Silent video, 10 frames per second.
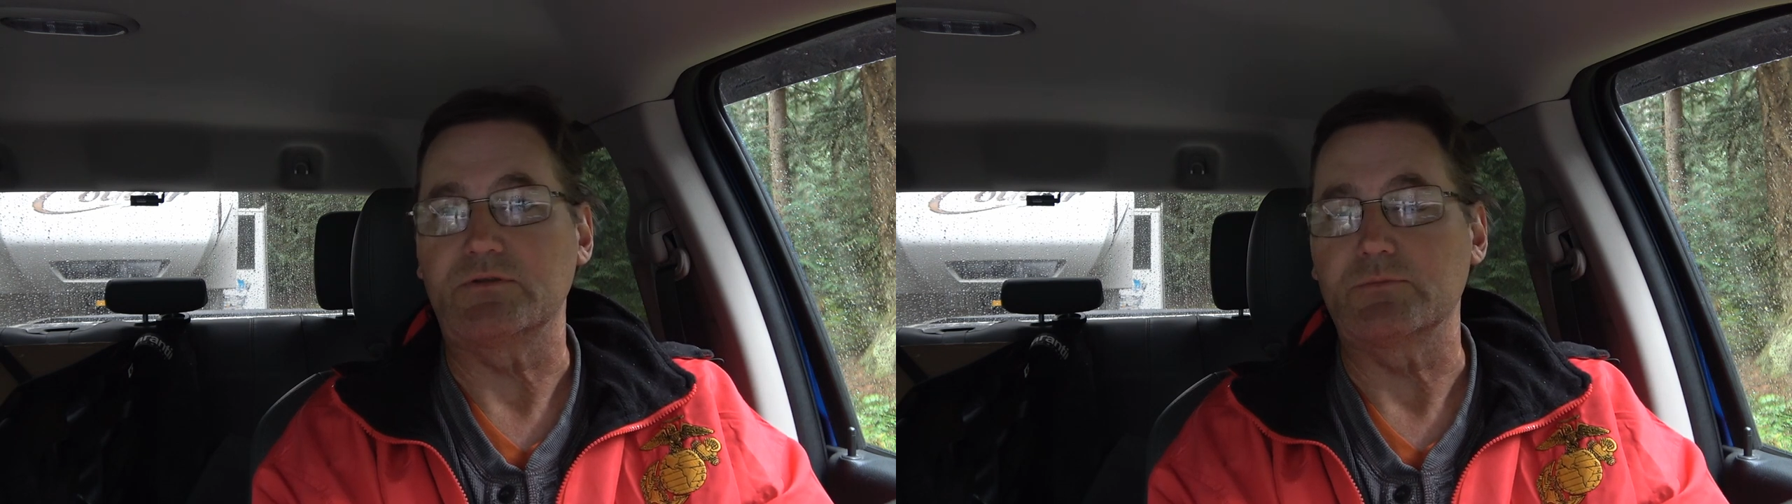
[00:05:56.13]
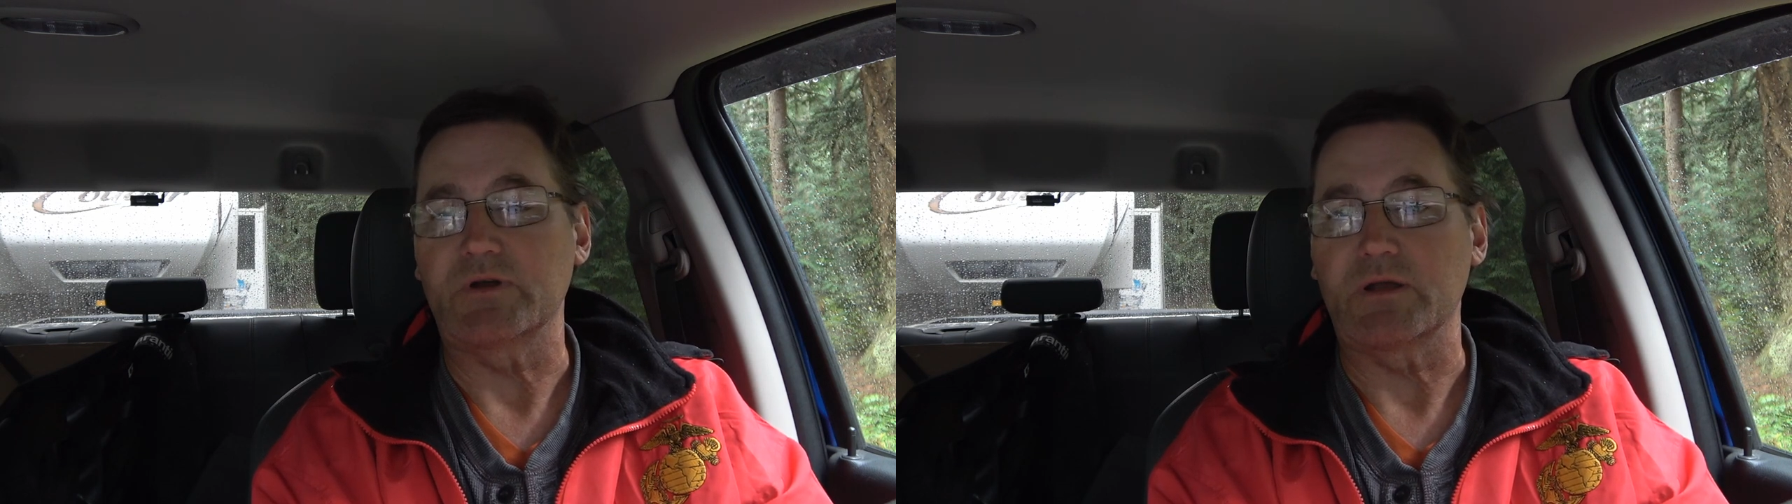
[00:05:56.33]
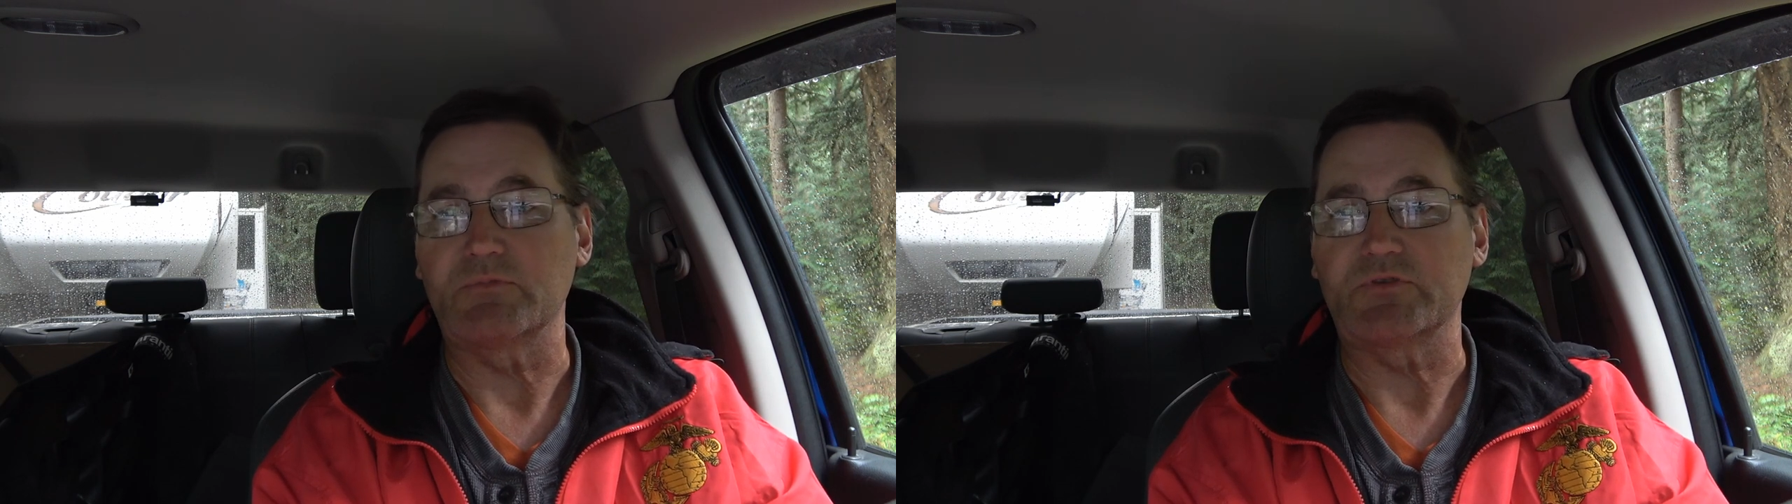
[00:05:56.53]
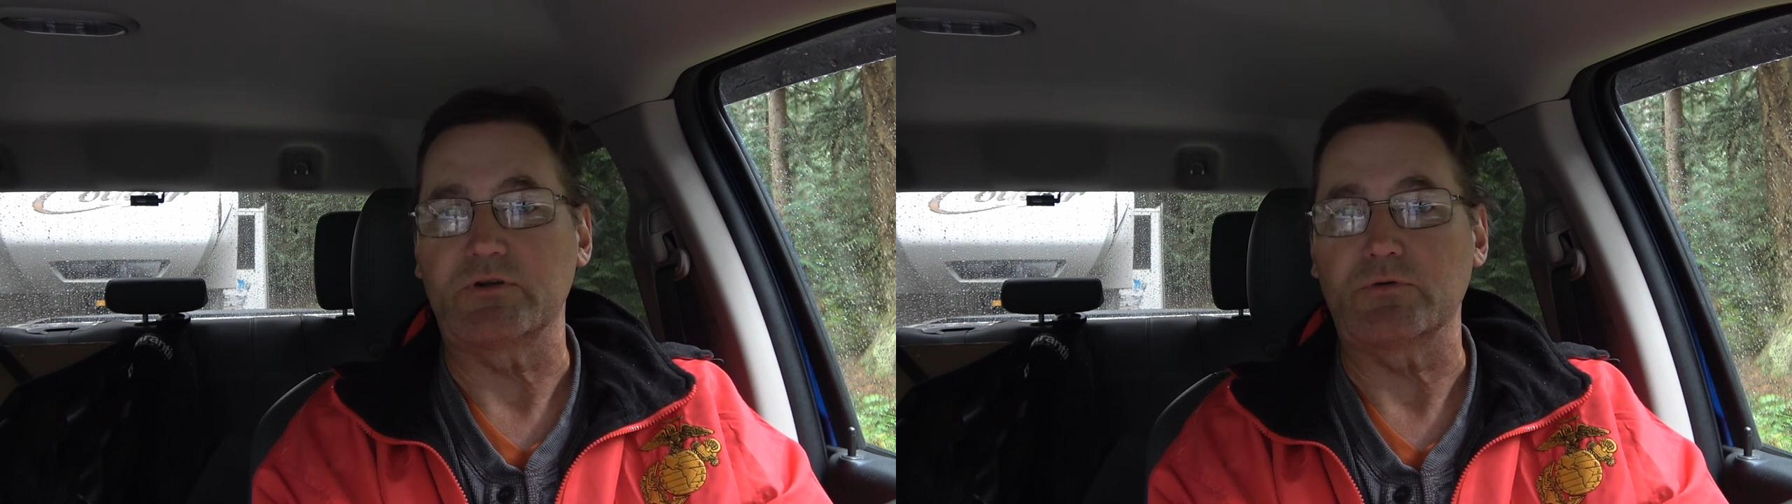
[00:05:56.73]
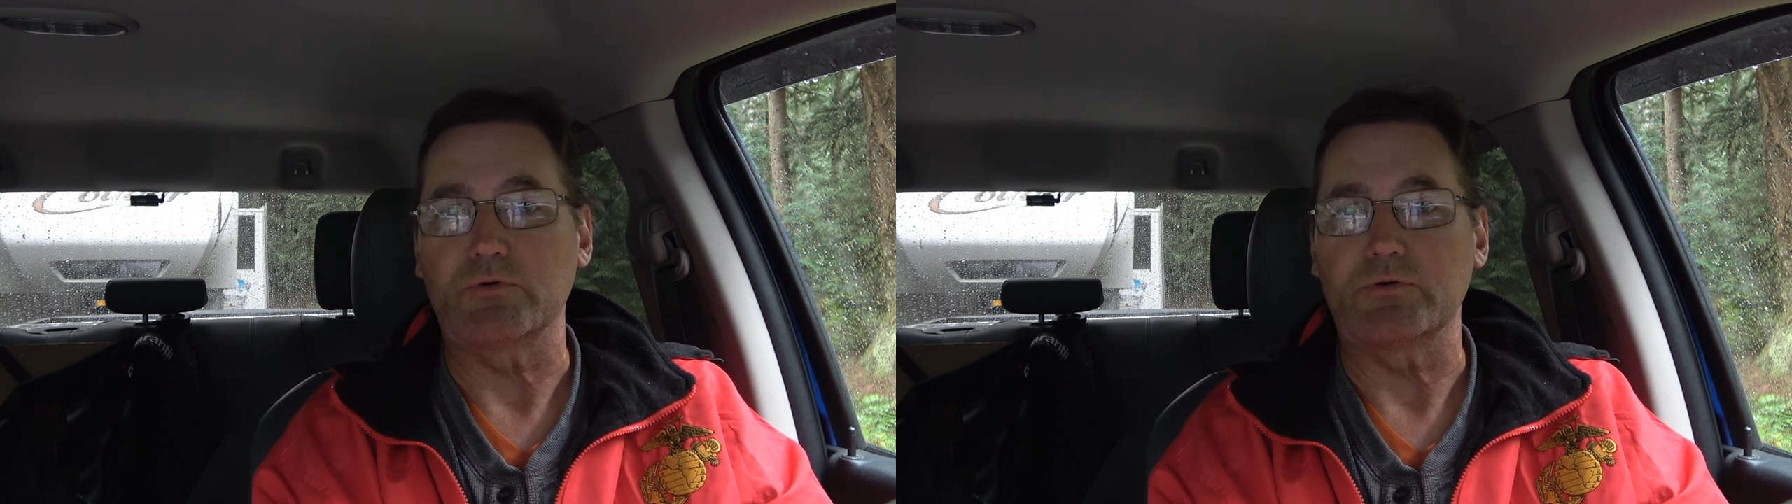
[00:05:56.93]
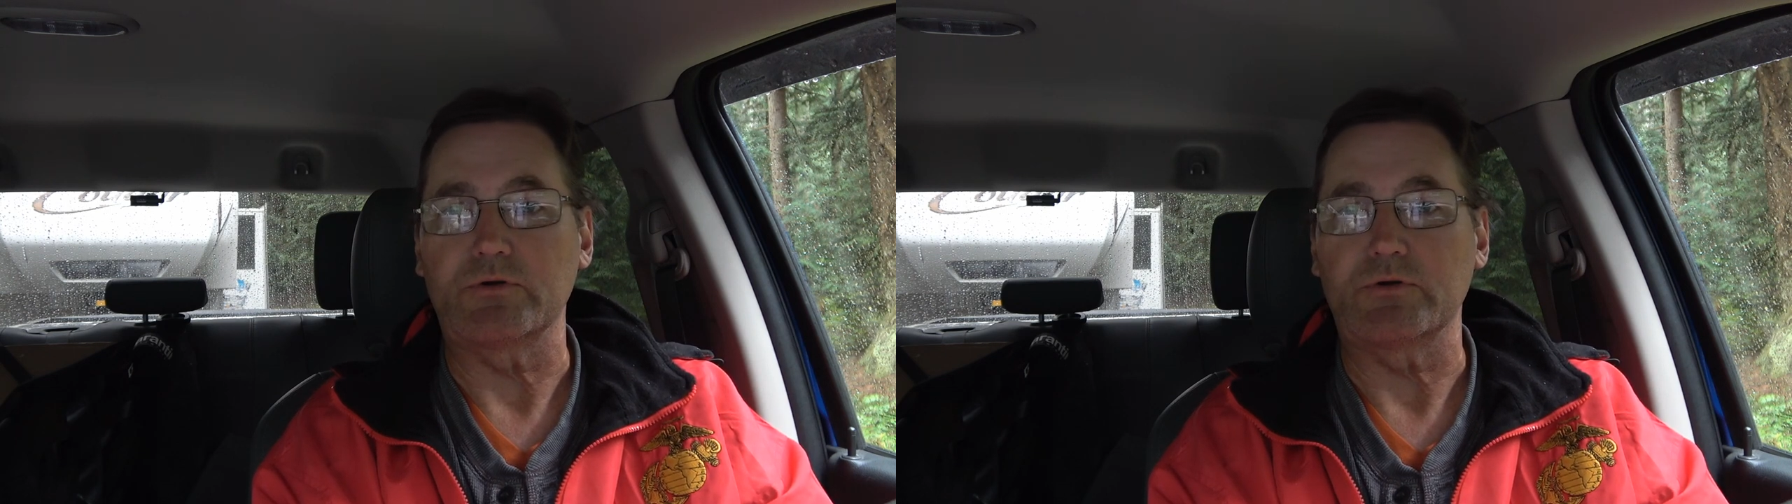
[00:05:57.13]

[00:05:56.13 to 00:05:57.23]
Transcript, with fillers: do my Amazon order,